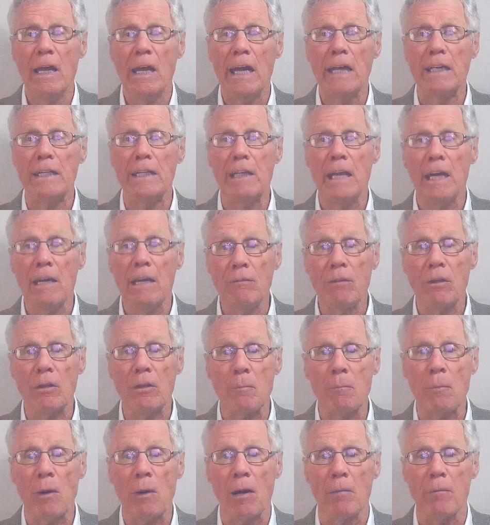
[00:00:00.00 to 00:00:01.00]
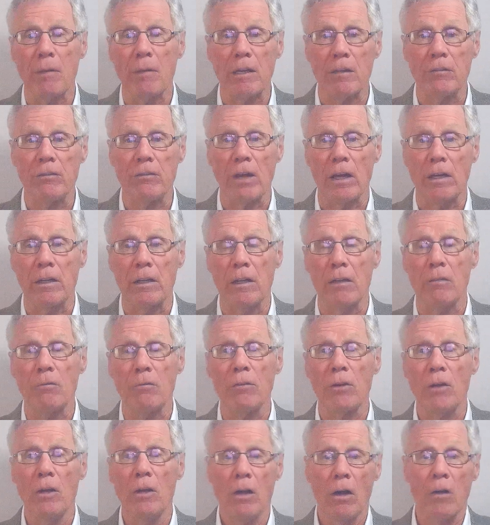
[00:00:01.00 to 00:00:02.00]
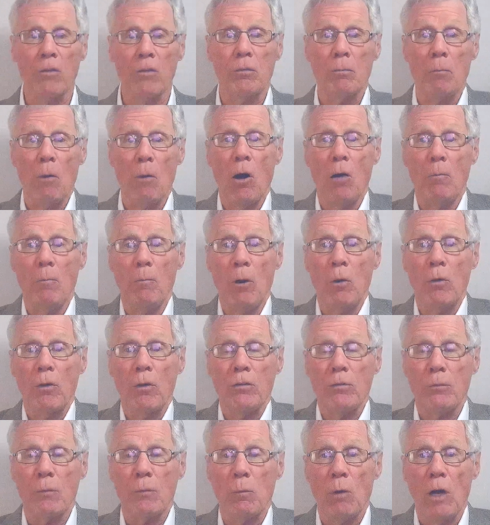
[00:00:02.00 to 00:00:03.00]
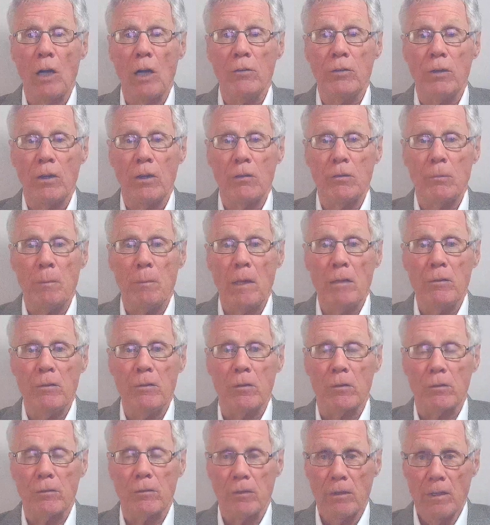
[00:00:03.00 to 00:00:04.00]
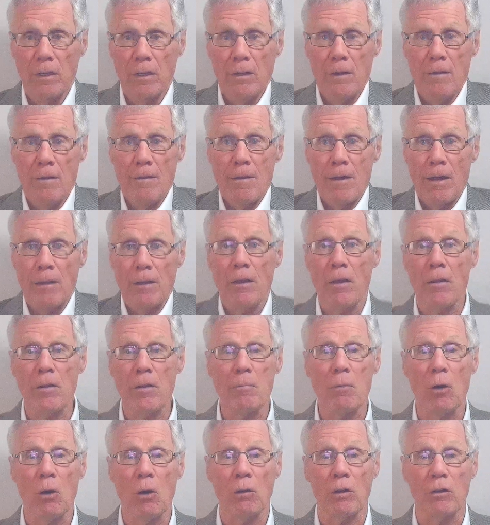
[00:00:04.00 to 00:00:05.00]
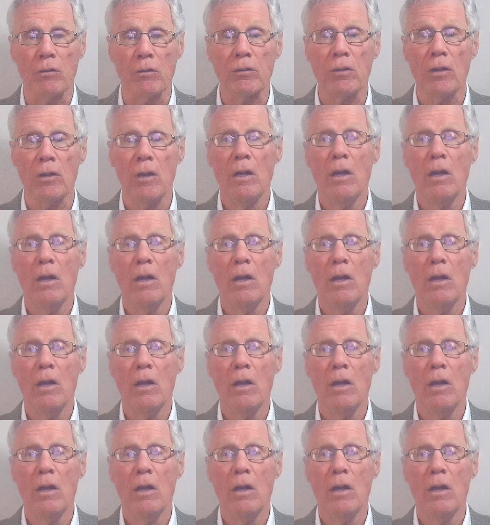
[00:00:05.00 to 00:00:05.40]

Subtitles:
and gave the department executives a small bonus for watching expenses. Another bonus.